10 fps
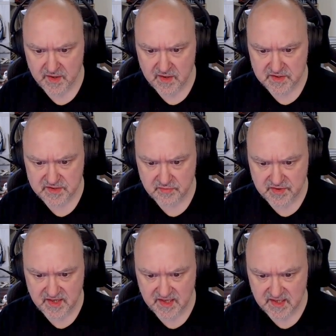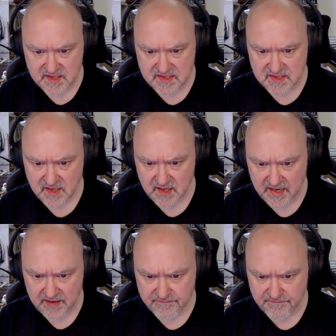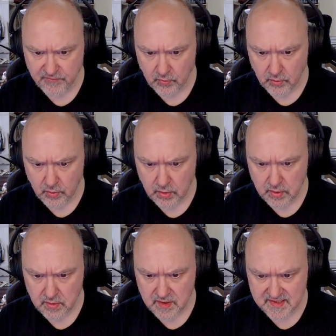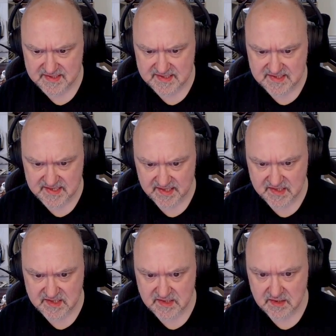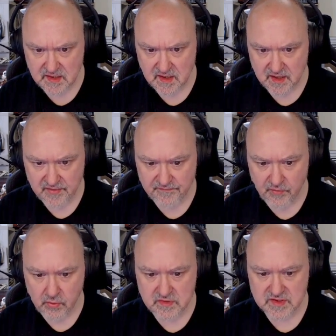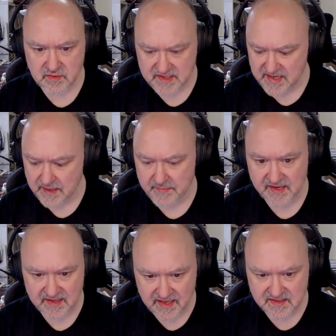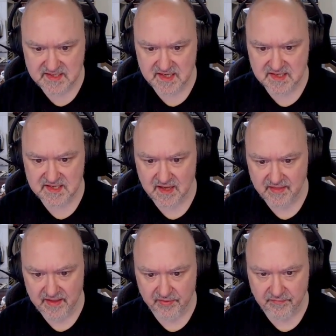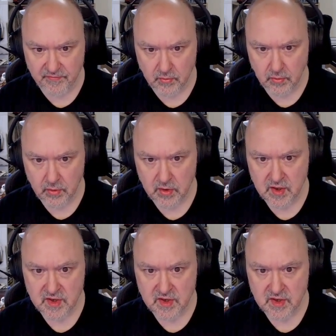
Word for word: So these are four and six. And the four is looking down, making that the six and that the four.